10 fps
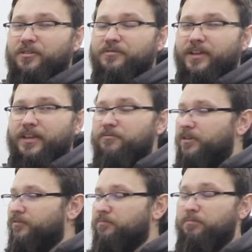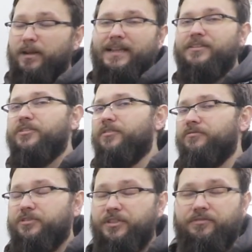over here with plenty
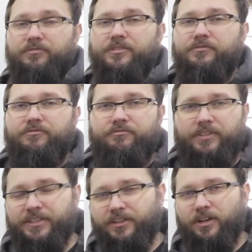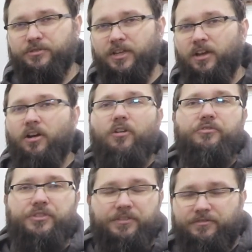of different videos
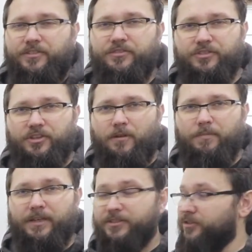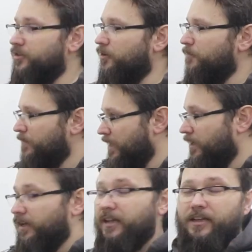on different topics. So
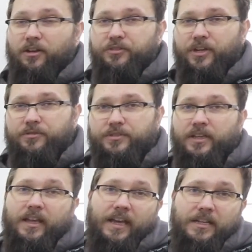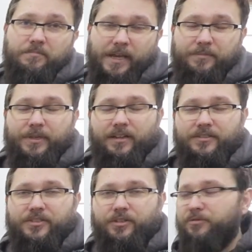click on those and maybe I'll
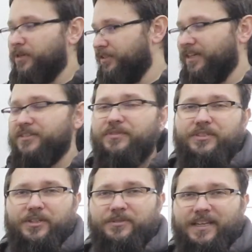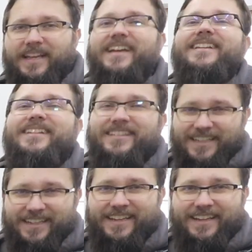see you on my next video there.
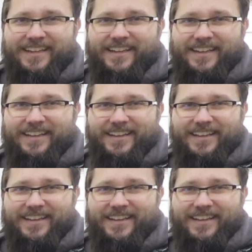Take care.